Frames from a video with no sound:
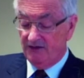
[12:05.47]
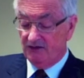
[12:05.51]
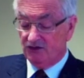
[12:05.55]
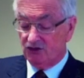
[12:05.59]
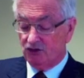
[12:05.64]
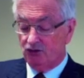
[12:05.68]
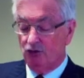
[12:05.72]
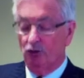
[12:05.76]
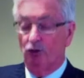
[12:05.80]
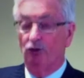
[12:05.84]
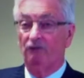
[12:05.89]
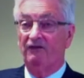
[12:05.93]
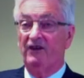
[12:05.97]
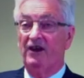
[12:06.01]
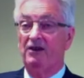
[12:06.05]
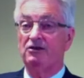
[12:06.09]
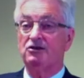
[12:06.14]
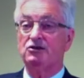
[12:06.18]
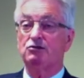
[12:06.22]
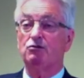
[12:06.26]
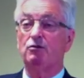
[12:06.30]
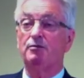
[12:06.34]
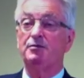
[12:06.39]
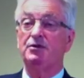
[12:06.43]
Straw
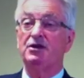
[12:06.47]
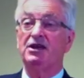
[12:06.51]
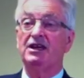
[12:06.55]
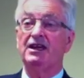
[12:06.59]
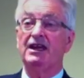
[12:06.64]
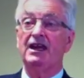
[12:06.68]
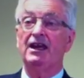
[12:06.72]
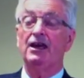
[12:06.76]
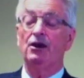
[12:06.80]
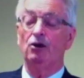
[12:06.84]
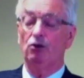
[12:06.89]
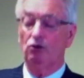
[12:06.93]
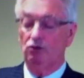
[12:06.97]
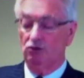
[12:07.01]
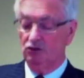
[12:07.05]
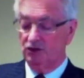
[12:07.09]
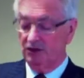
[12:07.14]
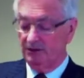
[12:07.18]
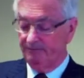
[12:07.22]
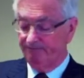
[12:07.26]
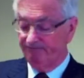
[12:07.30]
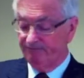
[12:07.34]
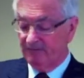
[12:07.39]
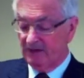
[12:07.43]
votes were being
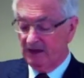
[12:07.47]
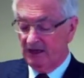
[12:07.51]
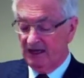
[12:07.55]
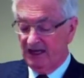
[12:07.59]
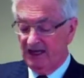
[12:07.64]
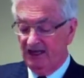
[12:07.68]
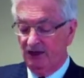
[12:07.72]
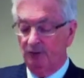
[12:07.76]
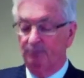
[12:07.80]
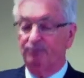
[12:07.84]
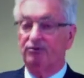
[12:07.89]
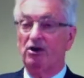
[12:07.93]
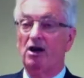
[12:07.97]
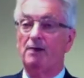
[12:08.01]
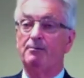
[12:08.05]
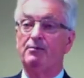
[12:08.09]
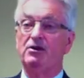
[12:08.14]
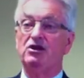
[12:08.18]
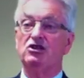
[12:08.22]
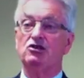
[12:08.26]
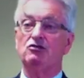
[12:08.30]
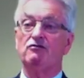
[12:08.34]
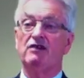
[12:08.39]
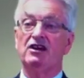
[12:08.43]
held,
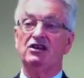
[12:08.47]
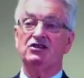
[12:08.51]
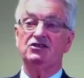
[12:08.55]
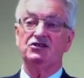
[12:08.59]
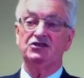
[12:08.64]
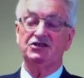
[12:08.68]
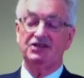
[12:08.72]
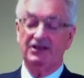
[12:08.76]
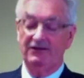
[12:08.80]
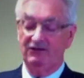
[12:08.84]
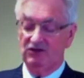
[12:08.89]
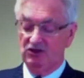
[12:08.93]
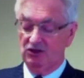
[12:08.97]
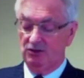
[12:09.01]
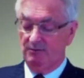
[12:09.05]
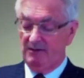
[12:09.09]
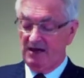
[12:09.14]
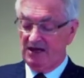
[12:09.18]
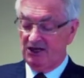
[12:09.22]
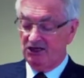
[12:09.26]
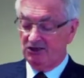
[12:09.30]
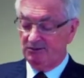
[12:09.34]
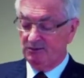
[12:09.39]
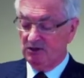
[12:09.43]
inappropriate directions given to
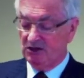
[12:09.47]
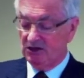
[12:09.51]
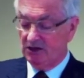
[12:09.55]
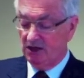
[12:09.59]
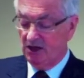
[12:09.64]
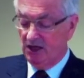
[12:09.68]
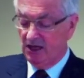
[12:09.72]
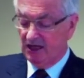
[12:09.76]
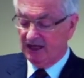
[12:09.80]
management.